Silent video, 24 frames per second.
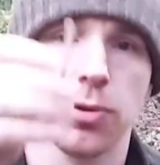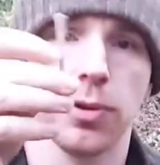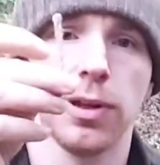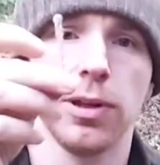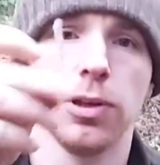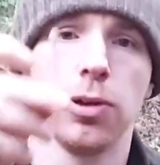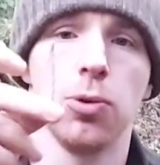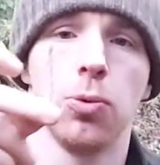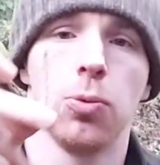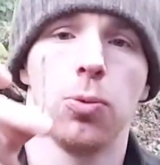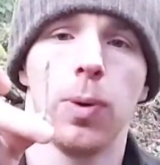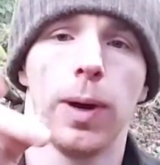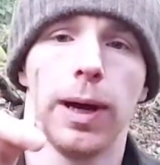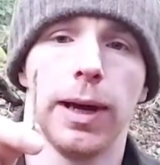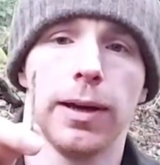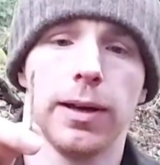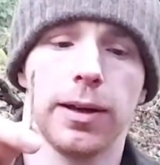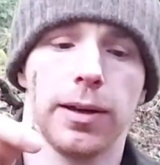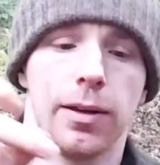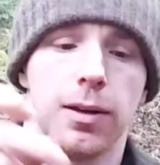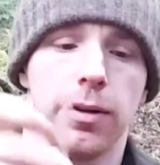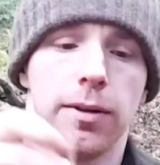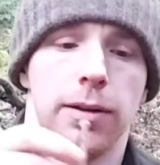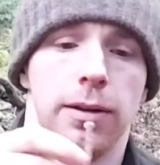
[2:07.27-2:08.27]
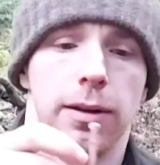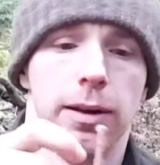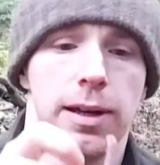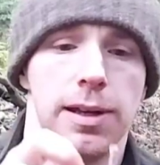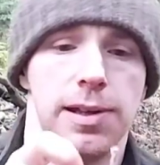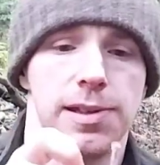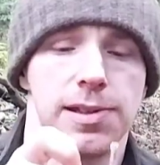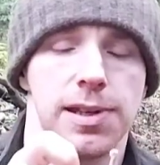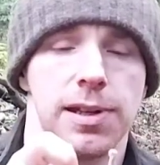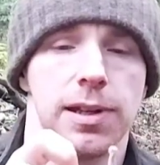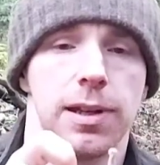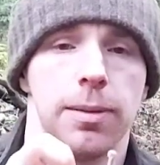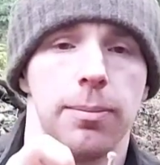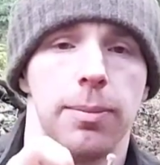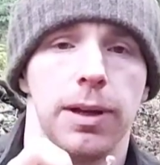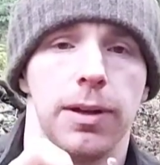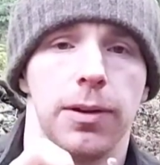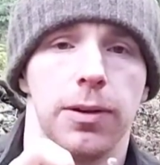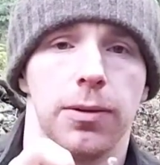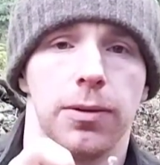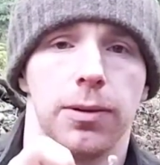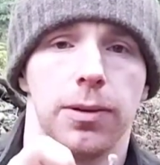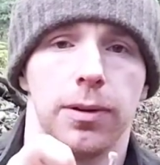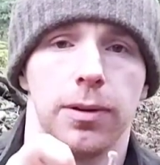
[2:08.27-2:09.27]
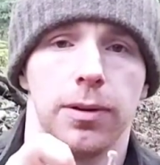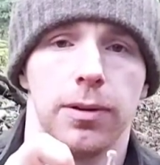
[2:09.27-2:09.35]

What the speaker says: that your wick is in the middle.